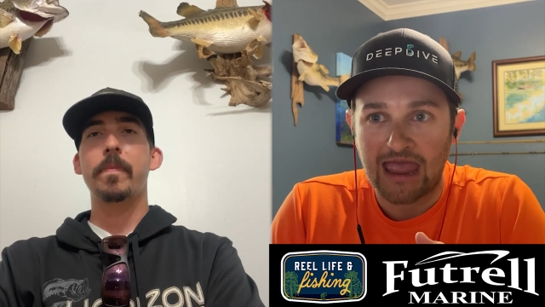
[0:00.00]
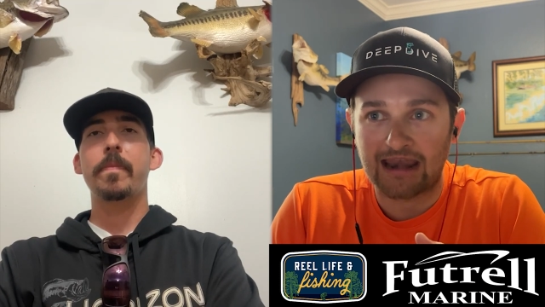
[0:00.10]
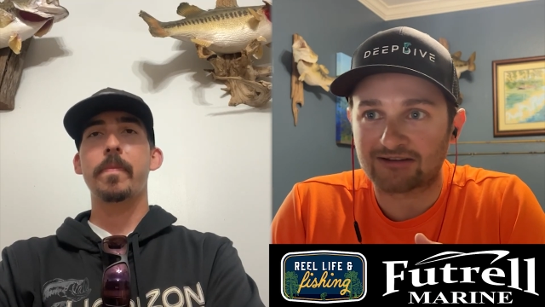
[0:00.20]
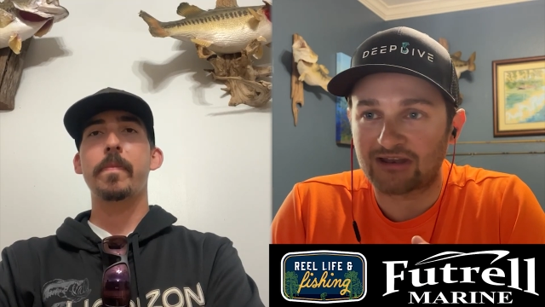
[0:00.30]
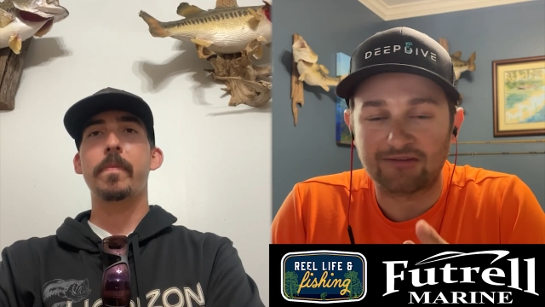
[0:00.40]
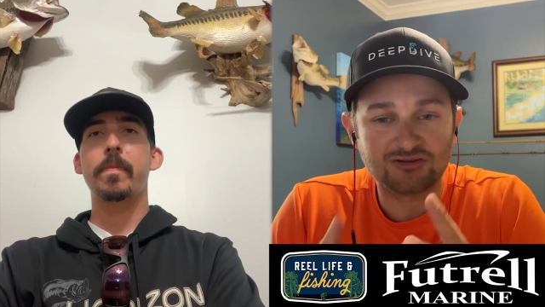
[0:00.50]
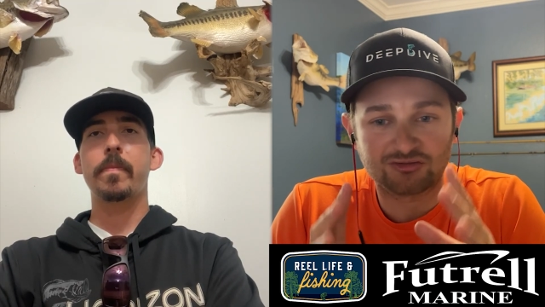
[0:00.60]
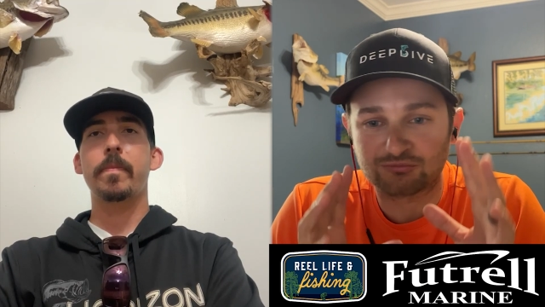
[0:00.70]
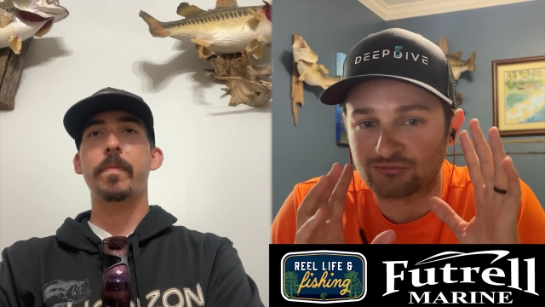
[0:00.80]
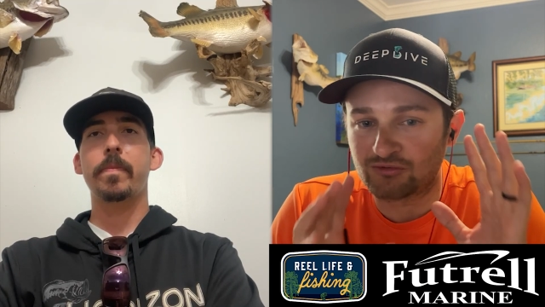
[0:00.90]
Speaker 1: and like I said, I've
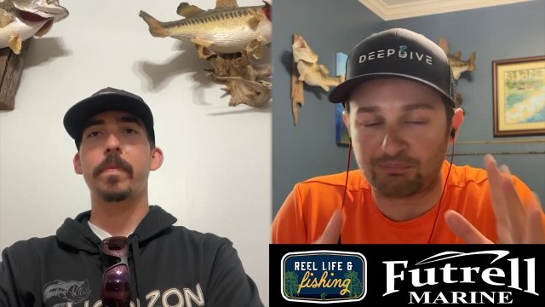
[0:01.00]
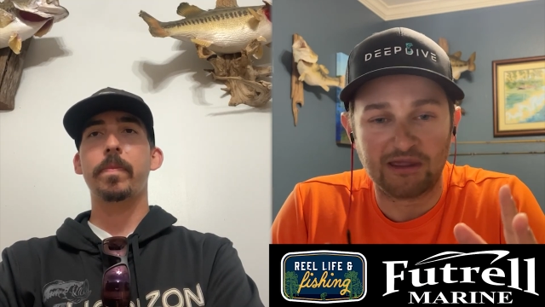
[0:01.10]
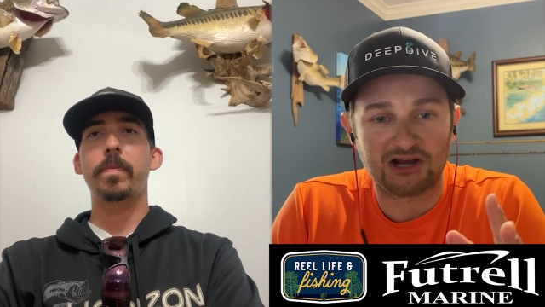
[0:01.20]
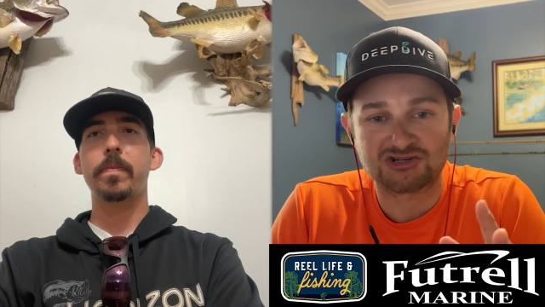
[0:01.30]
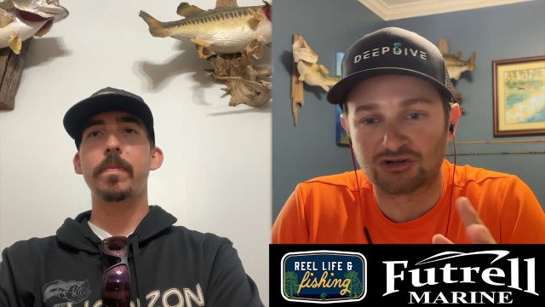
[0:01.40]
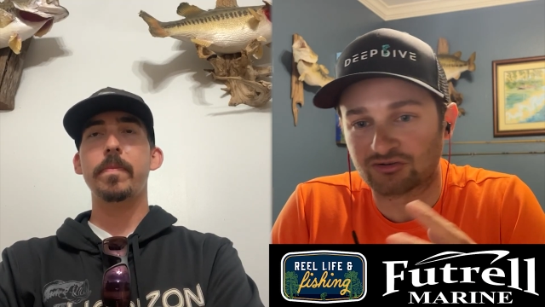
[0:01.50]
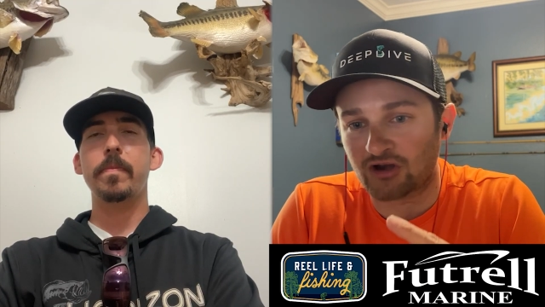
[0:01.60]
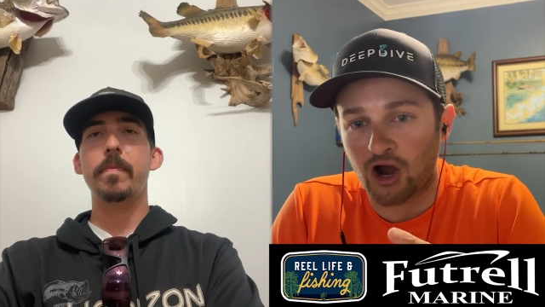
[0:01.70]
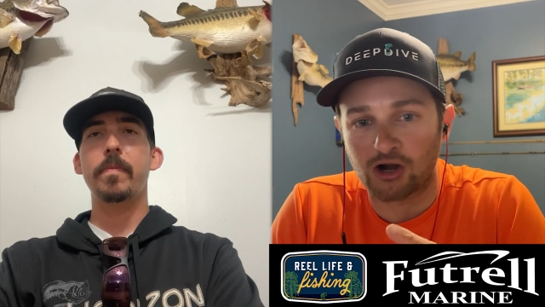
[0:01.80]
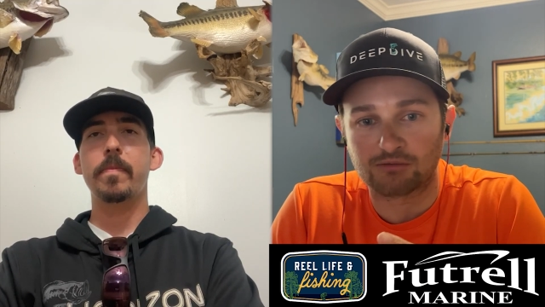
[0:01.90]
just the pictures
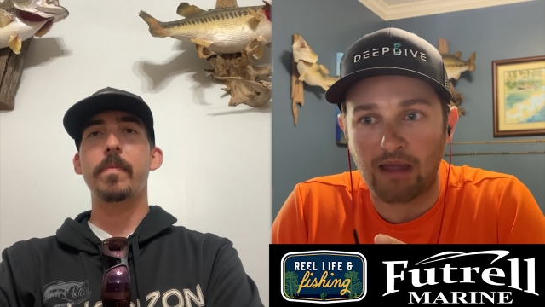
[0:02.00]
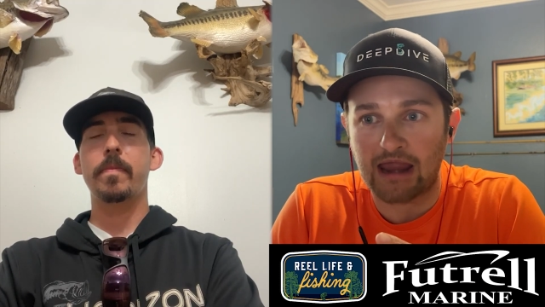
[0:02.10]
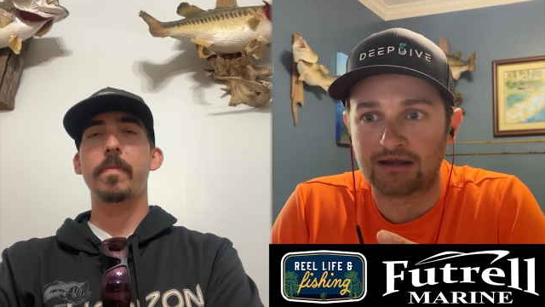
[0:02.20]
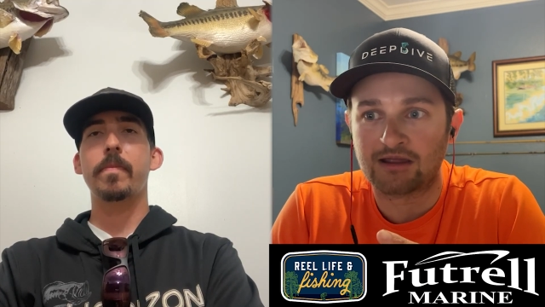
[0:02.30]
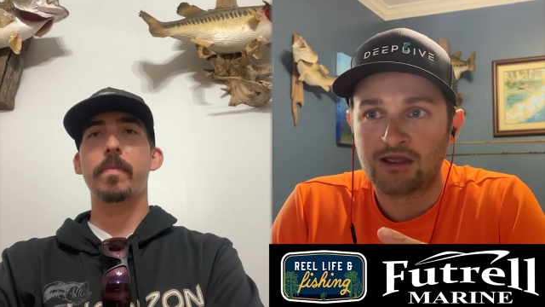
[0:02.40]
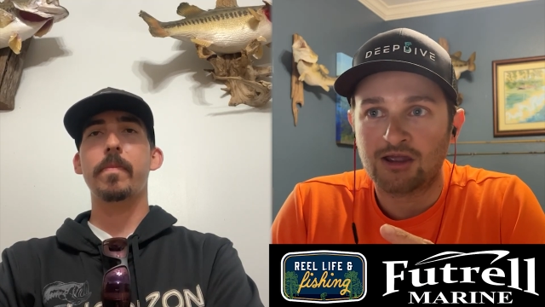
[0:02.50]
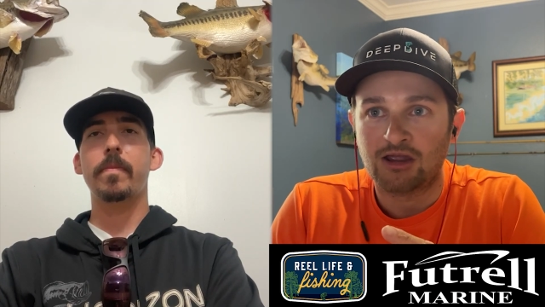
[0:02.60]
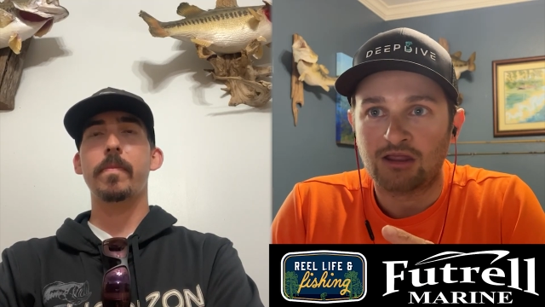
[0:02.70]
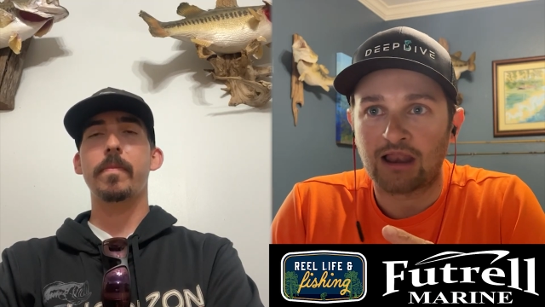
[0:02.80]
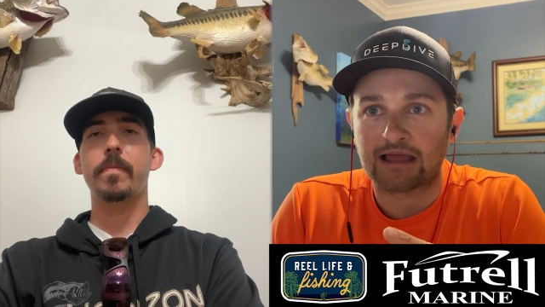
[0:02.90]
and heard, man,
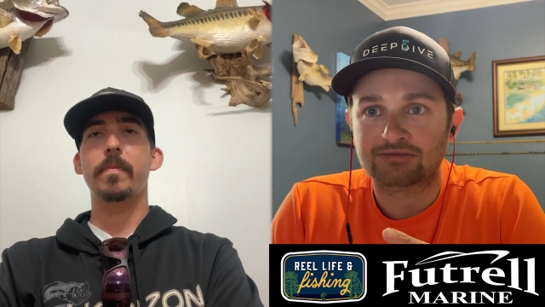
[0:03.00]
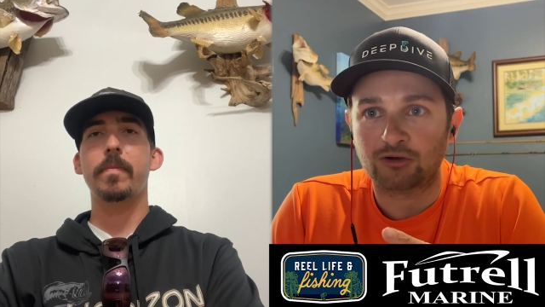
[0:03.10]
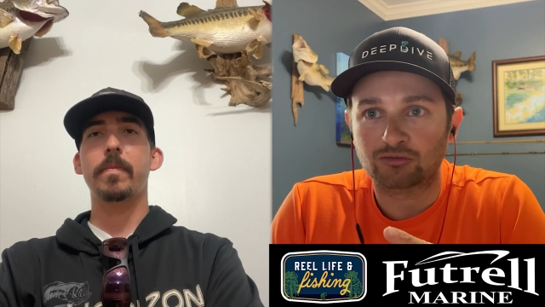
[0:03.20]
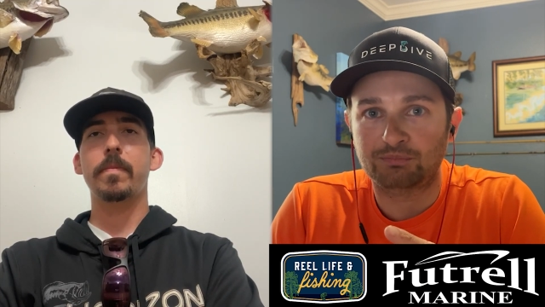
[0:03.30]
like there's